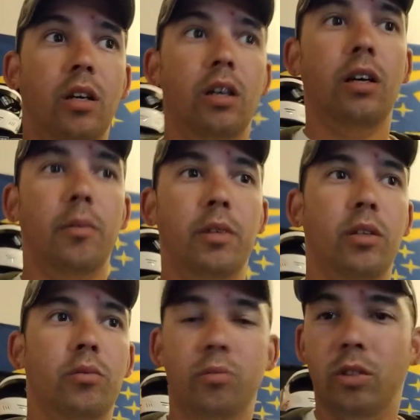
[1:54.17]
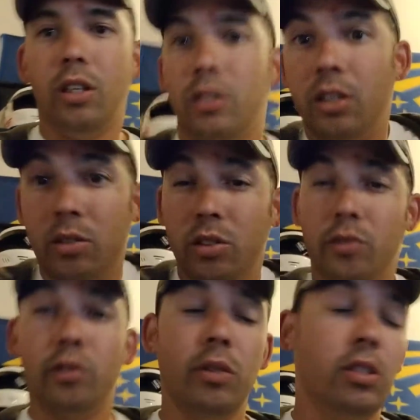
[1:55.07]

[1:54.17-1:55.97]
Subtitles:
you guys conserve your